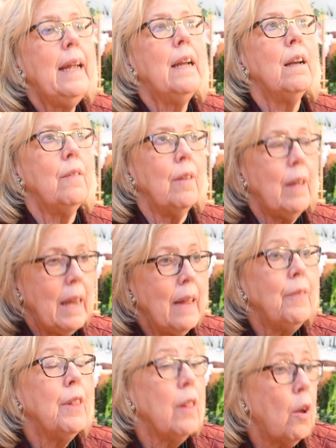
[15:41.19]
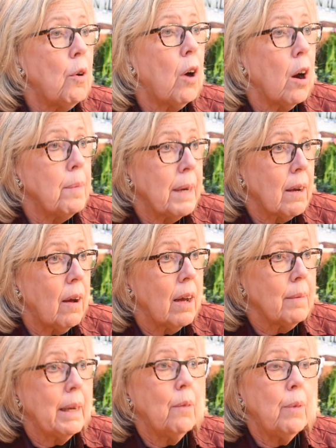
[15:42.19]
in the low-carbon
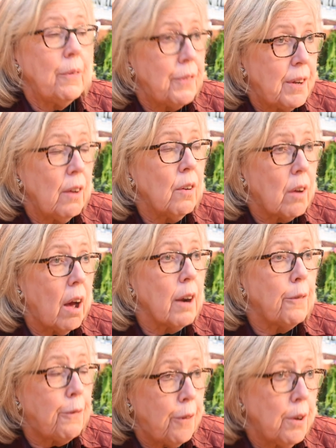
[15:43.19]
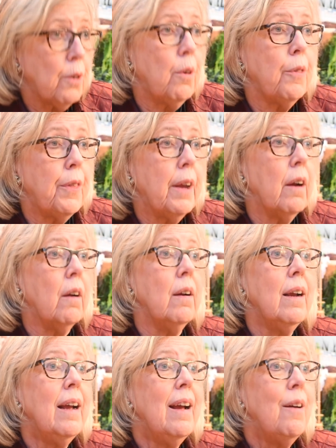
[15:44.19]
economy. We've still got a foothold
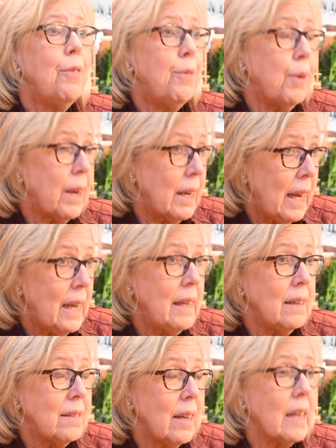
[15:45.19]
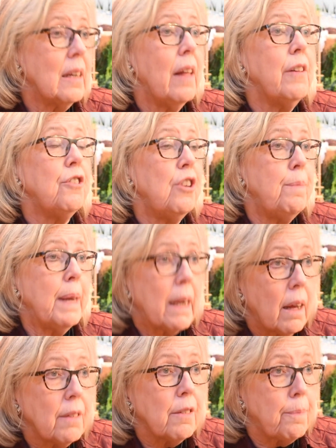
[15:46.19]
there through Canadian technology
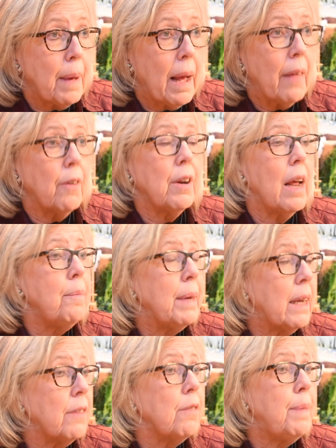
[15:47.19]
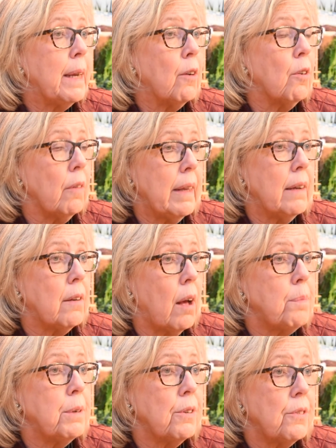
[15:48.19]
because of Ballard and because of being early
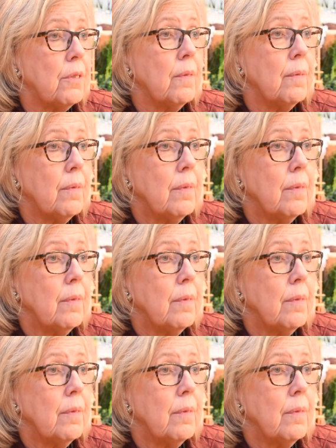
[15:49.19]
adopters.